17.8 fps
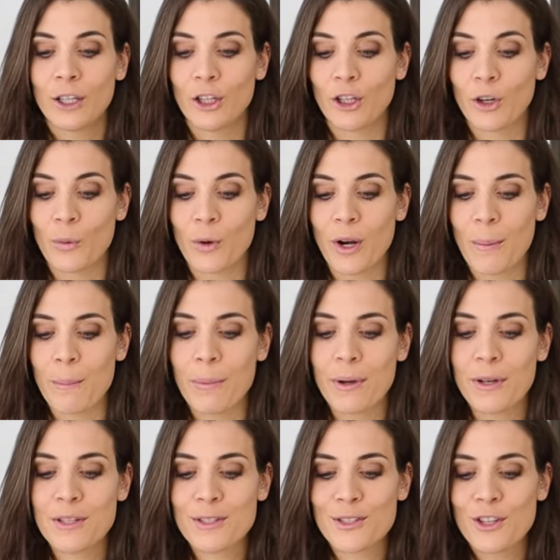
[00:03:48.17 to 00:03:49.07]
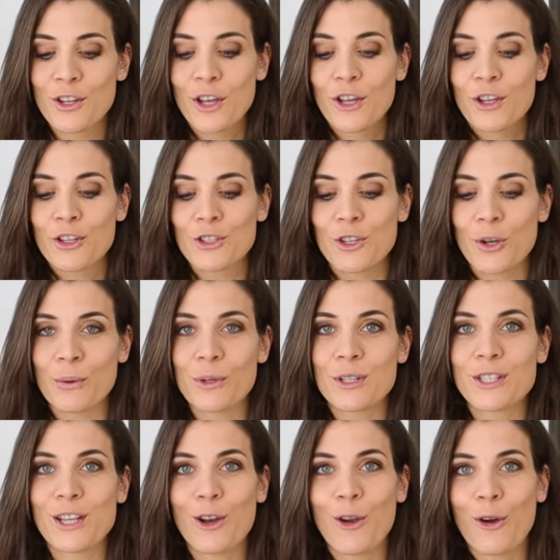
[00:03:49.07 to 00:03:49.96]
you know, numbers. So
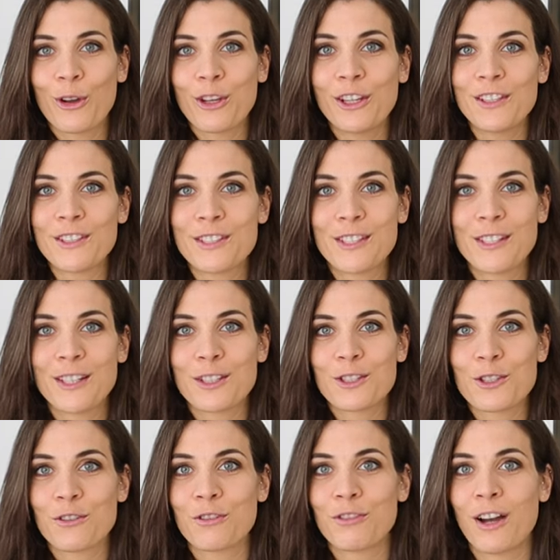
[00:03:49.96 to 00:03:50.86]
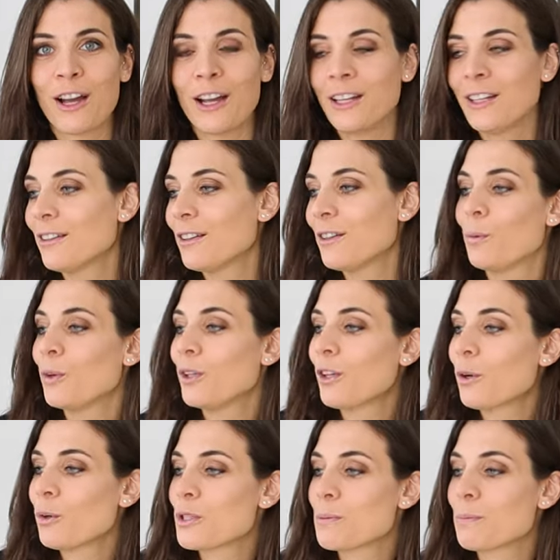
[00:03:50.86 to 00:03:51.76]
it's a lot easier to find.
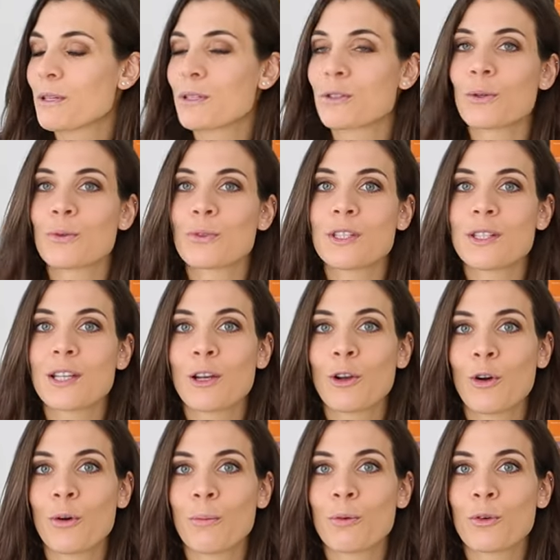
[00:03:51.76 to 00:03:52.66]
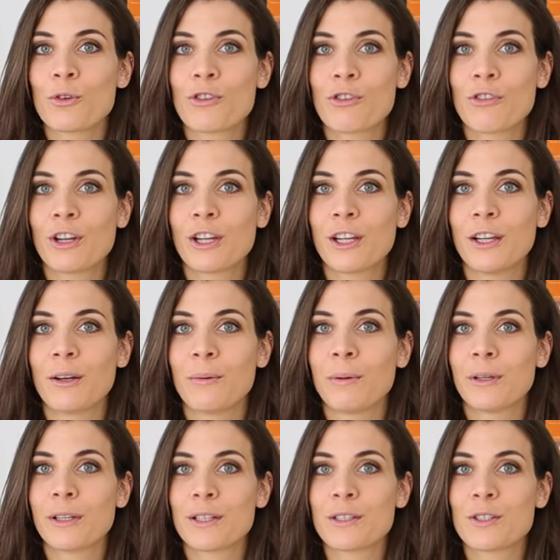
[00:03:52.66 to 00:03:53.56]
With those puzzles, it's a lot more trickier
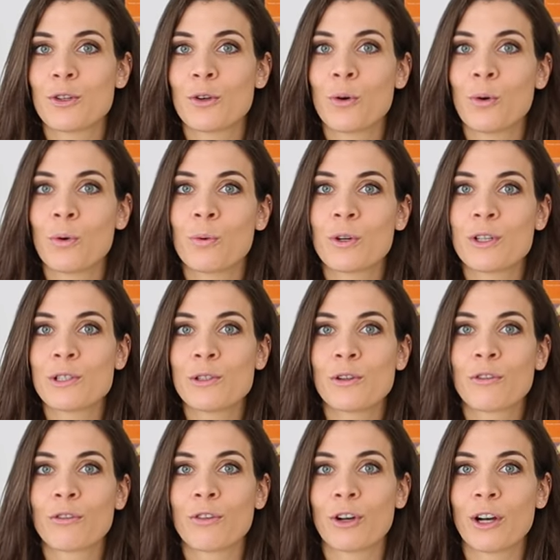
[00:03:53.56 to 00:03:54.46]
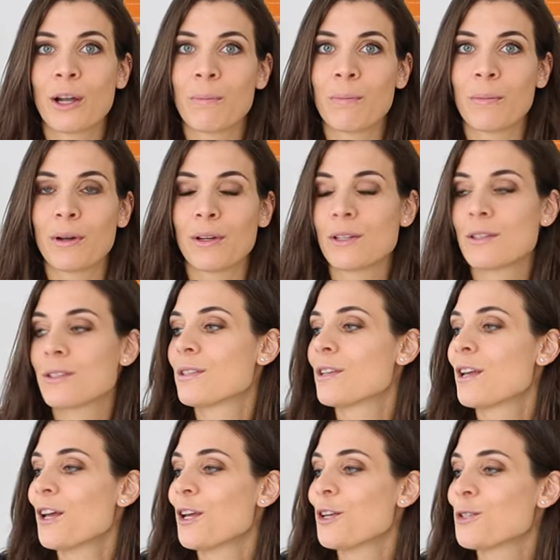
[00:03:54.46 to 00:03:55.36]
because you always look for numbers.